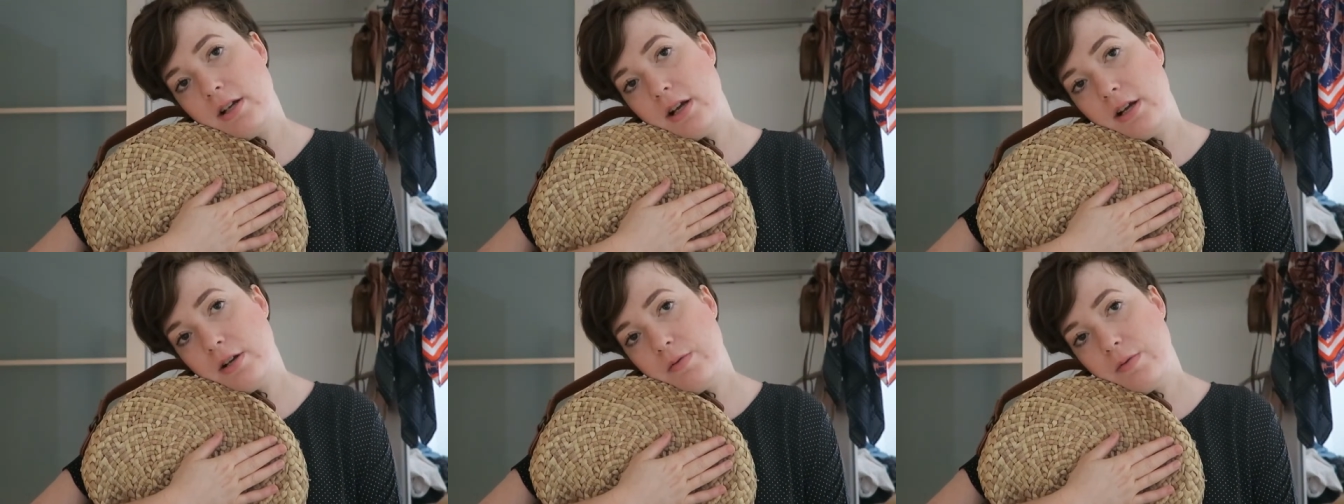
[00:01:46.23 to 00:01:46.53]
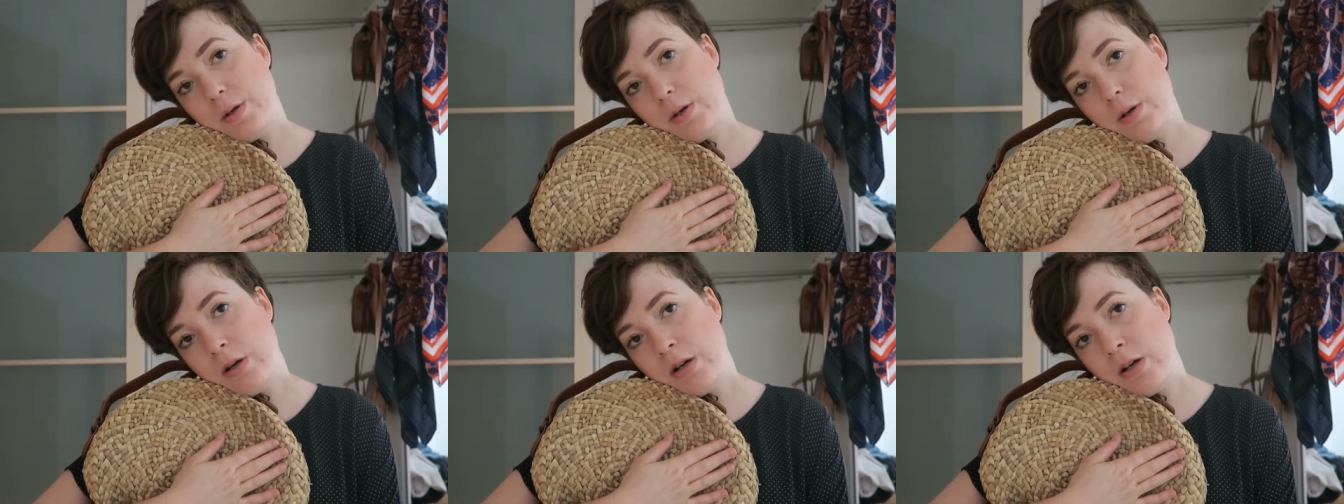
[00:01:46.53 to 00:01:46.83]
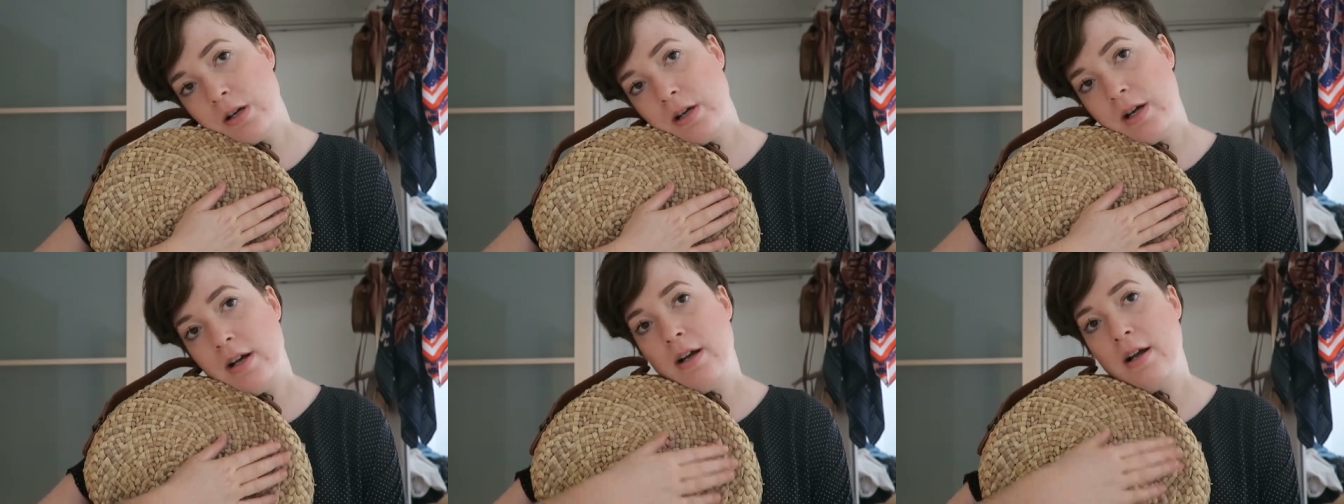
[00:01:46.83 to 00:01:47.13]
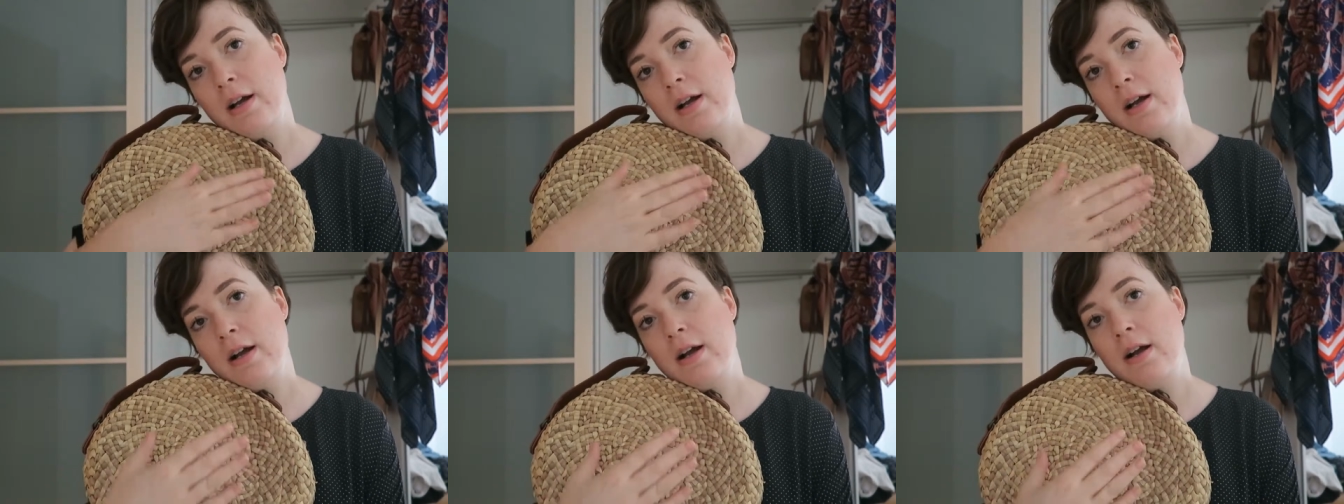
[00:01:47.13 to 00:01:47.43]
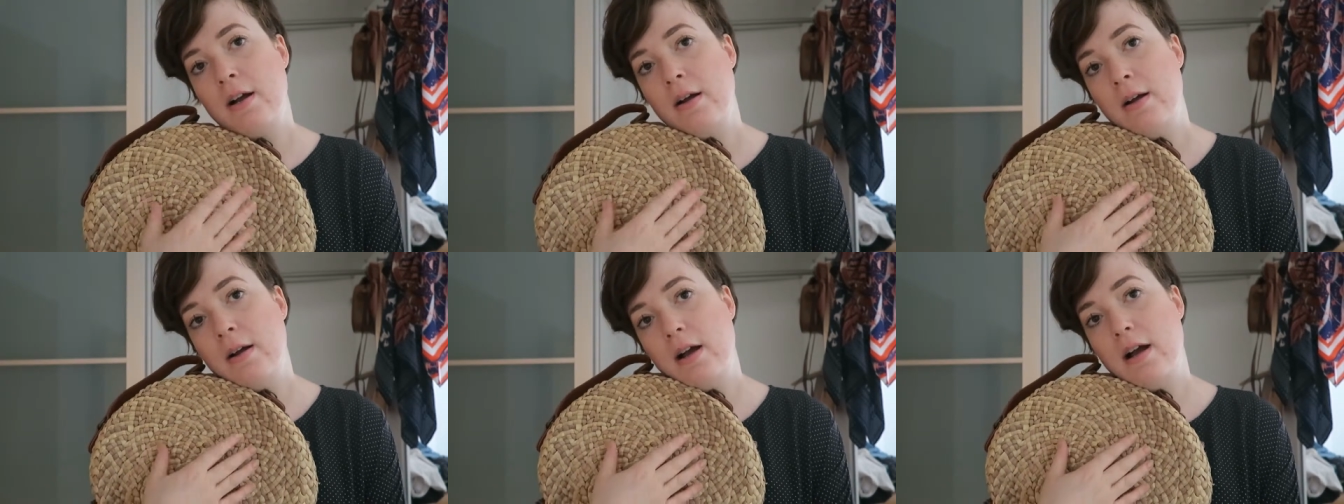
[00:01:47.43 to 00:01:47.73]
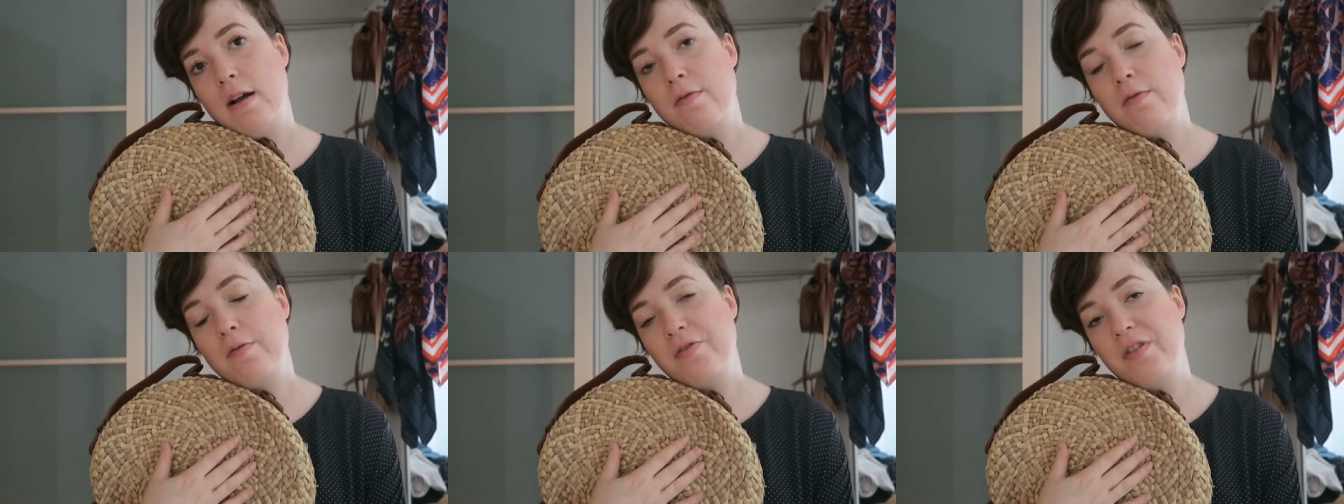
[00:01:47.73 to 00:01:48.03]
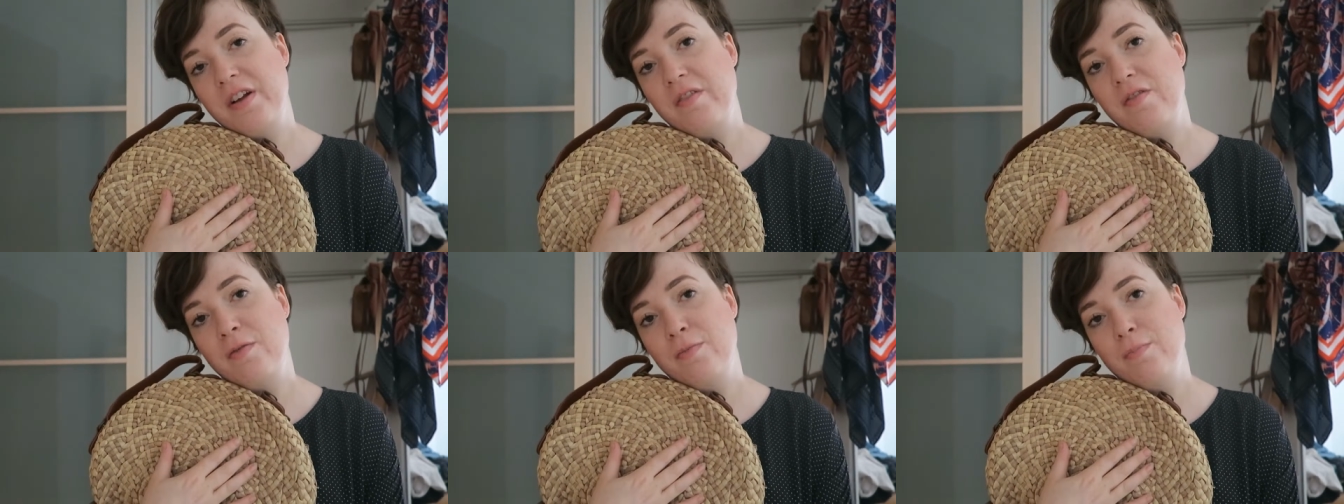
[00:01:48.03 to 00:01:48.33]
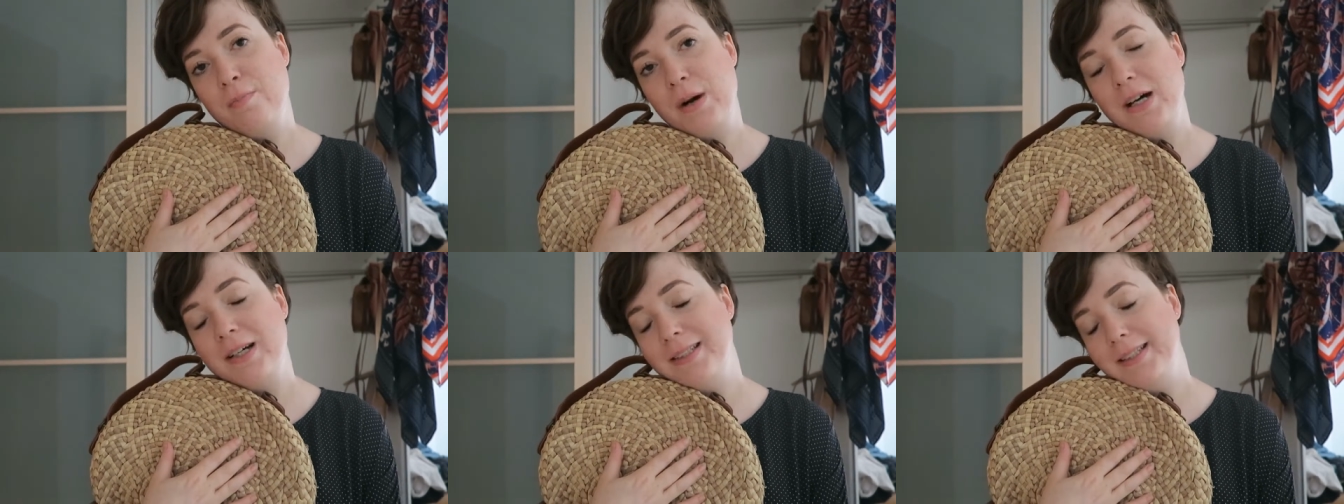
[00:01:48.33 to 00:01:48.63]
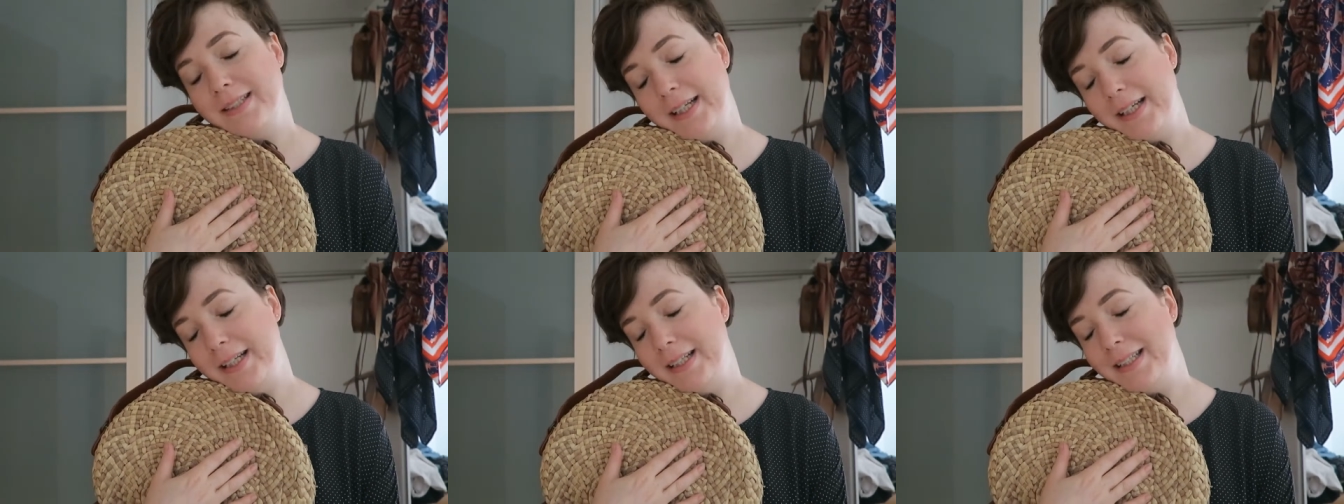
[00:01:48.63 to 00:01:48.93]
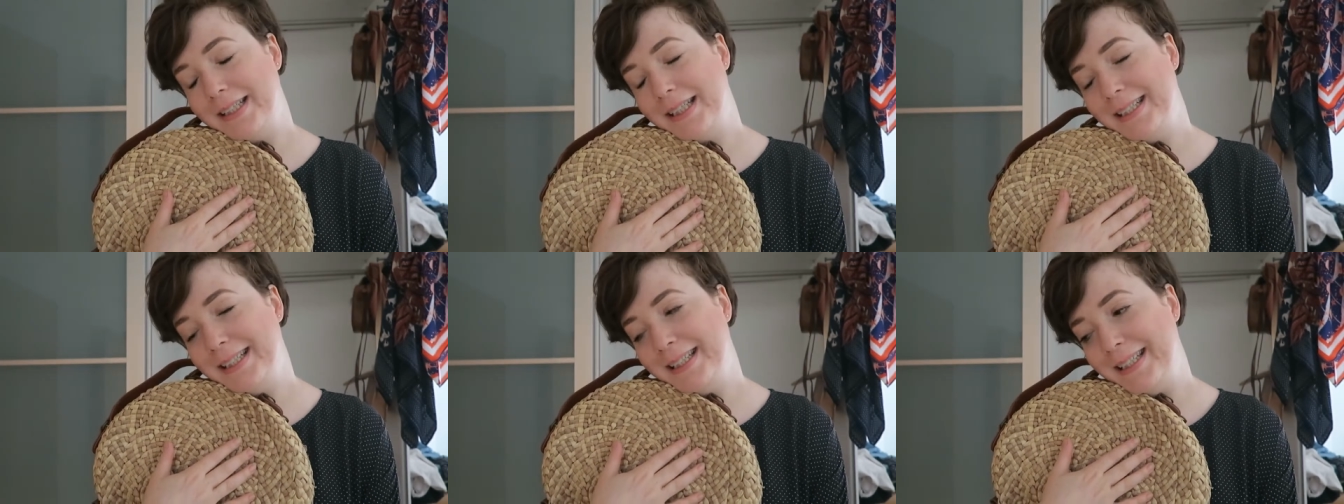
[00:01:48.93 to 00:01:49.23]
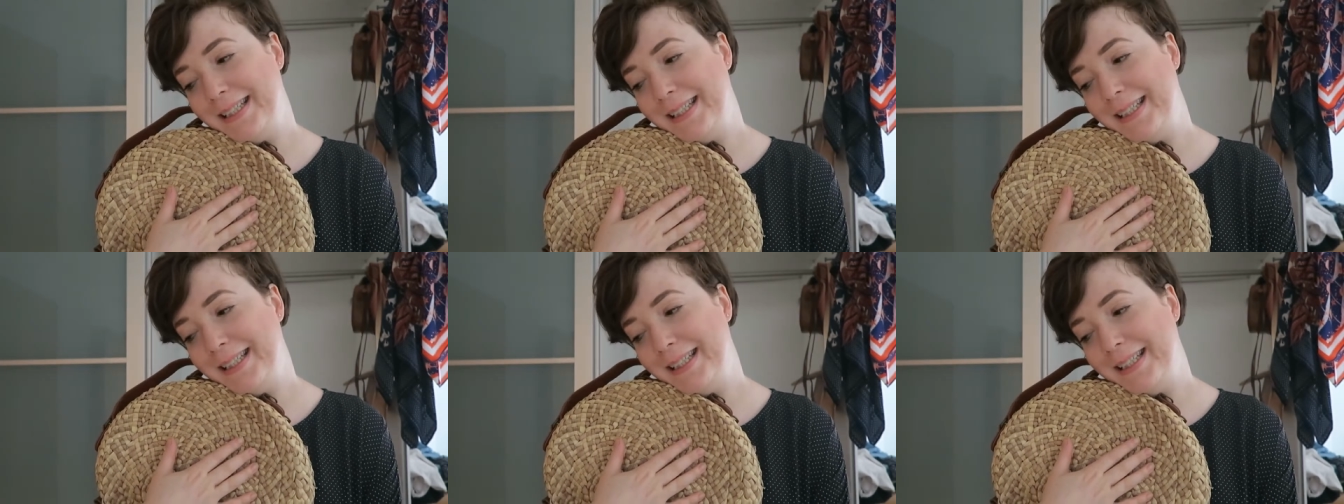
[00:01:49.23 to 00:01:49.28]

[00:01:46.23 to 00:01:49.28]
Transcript: general. Everything basket.